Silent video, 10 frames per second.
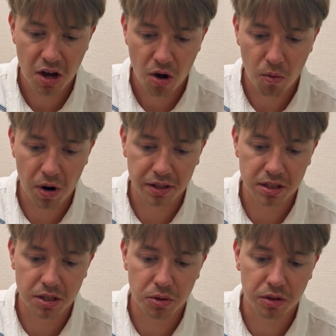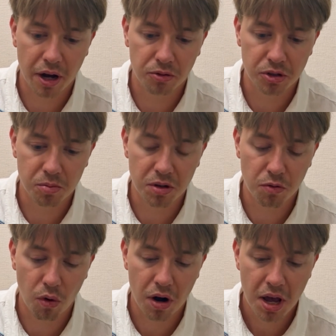once you encounter
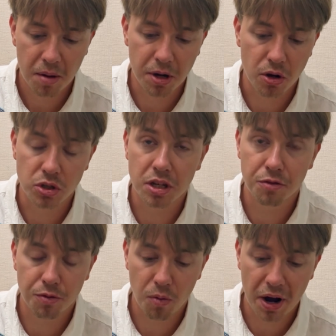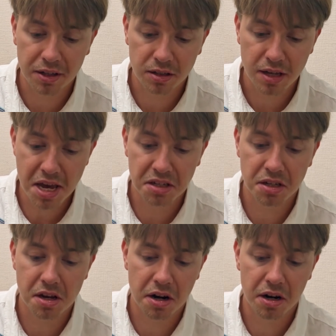b4, because if white takes
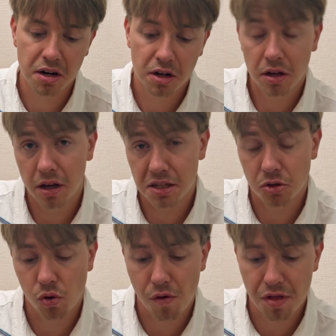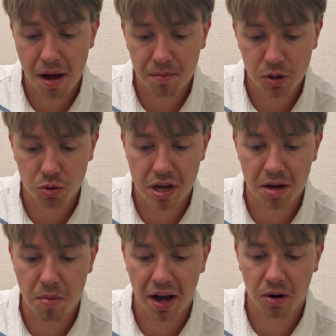here, as a rule of thumb, you
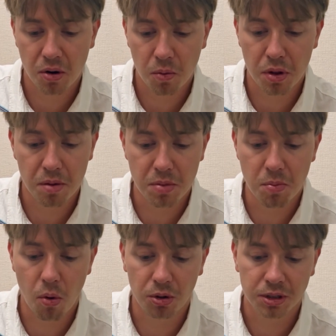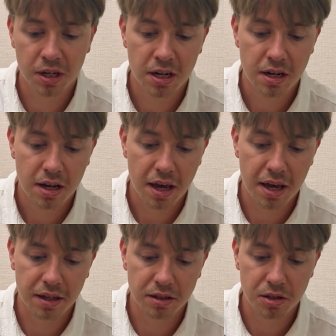take back with the b pawn
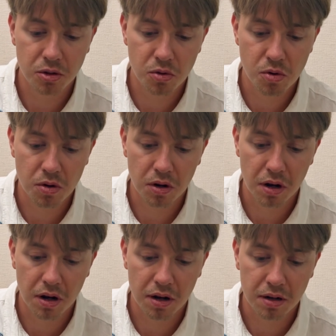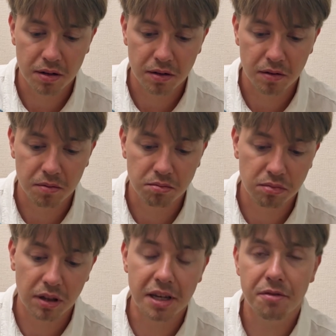and you
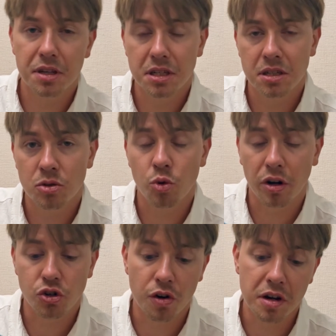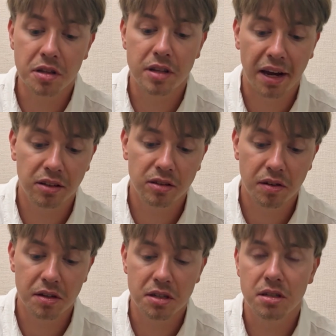leave this structure intact.
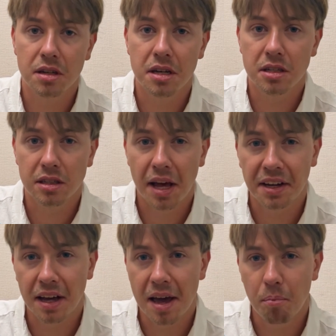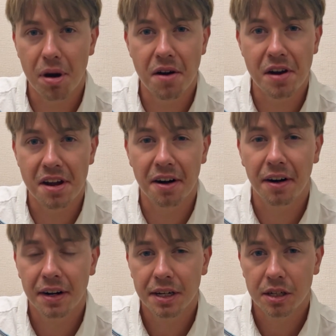This is like a barrier
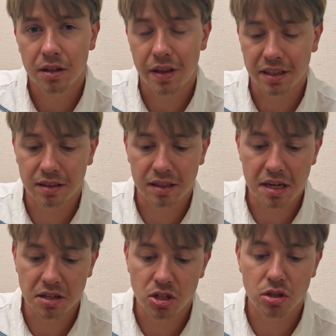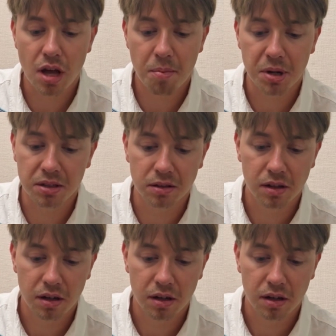that is stopping